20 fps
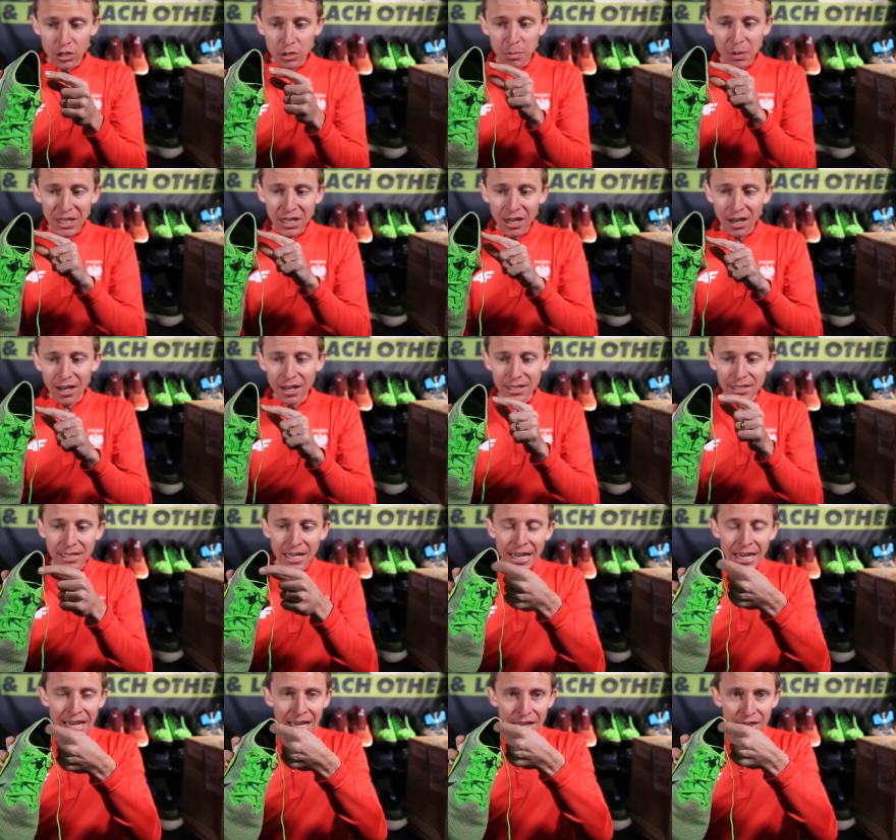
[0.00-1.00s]
is because
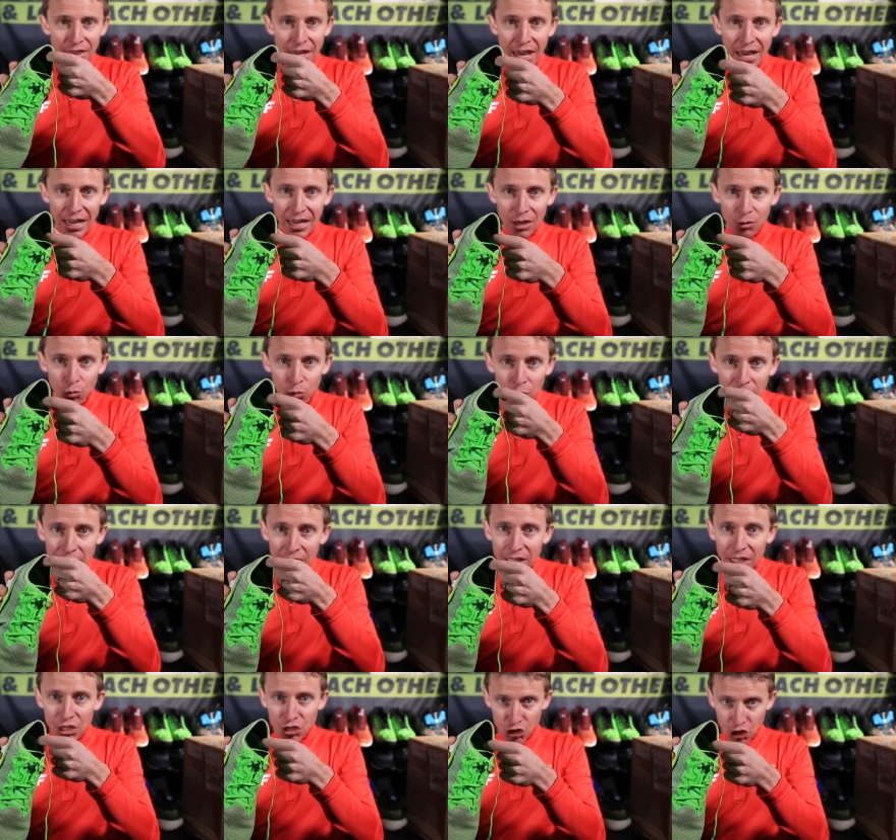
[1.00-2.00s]
they
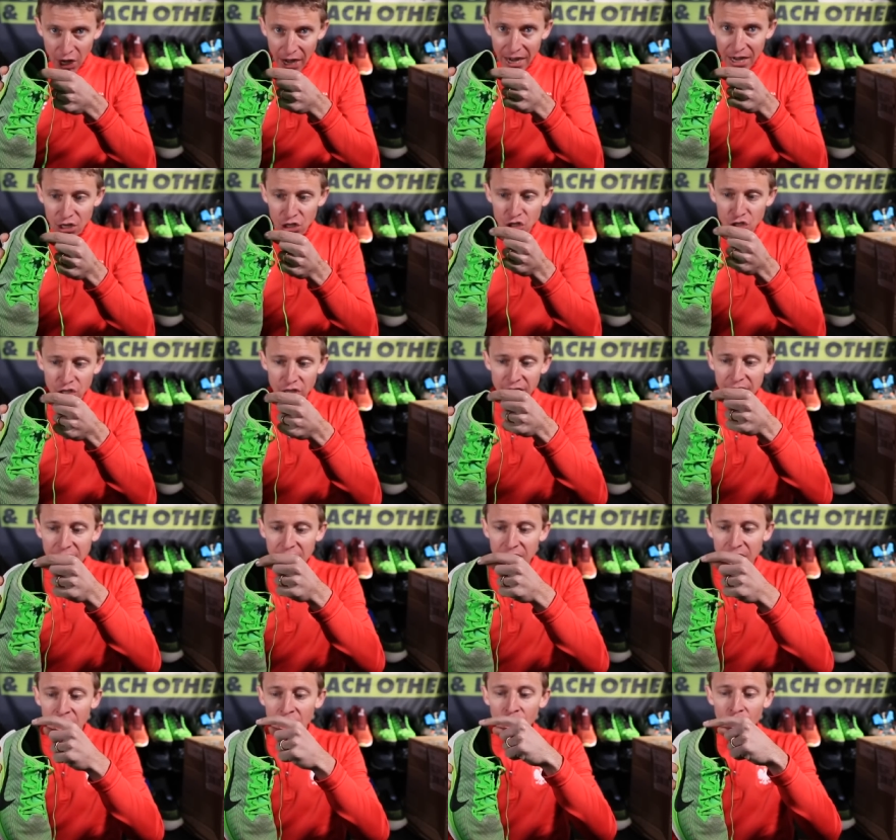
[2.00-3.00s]
really changed
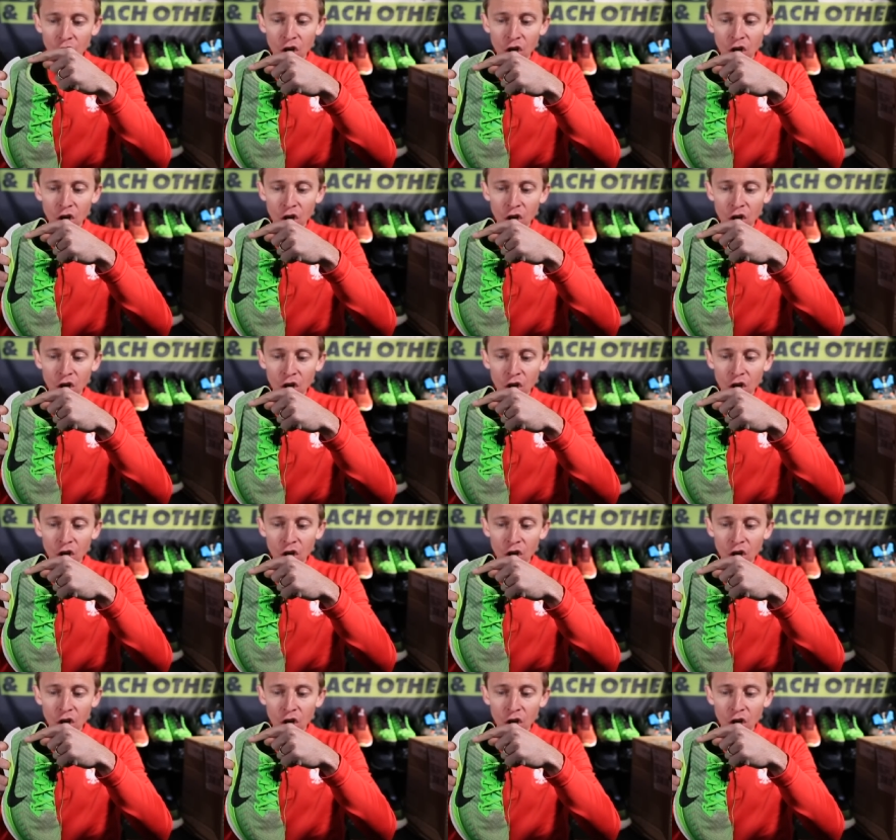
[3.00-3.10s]
the